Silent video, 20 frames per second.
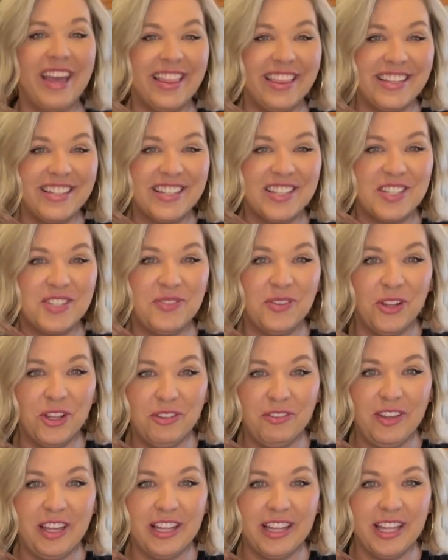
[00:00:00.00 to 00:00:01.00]
this is full
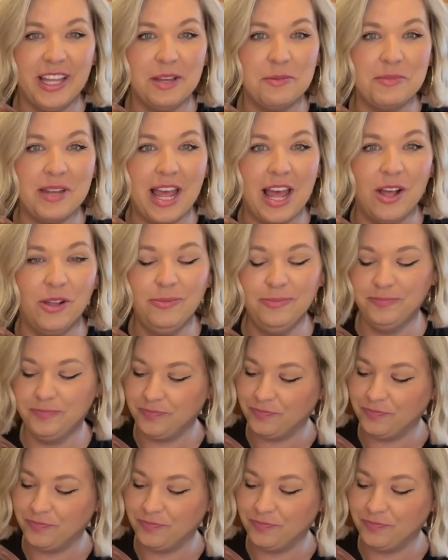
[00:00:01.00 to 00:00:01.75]
of helium now.